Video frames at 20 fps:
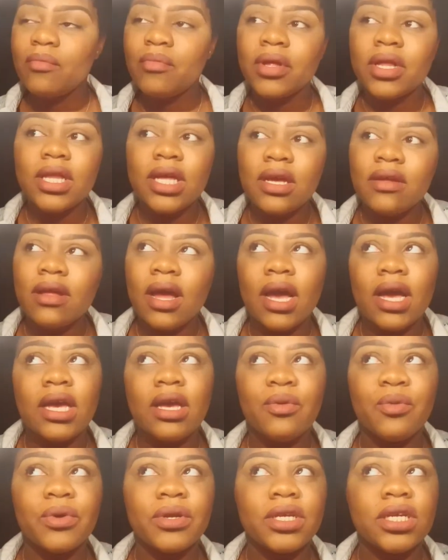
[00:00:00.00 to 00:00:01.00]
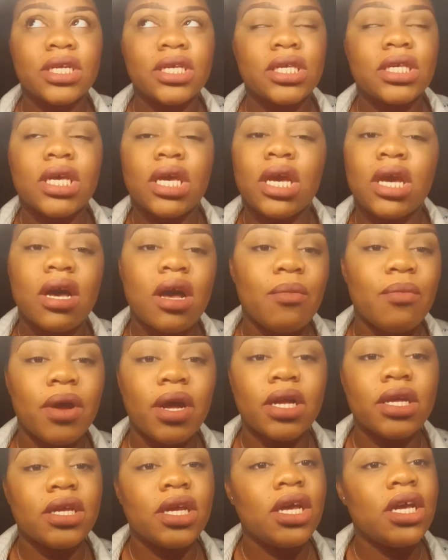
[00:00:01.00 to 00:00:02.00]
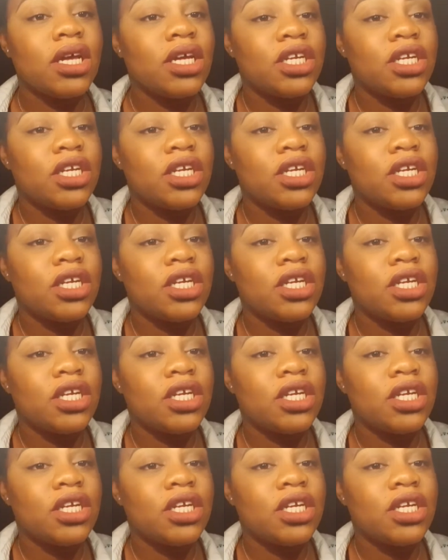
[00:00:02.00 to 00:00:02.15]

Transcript: believe, like, he would just say, come on,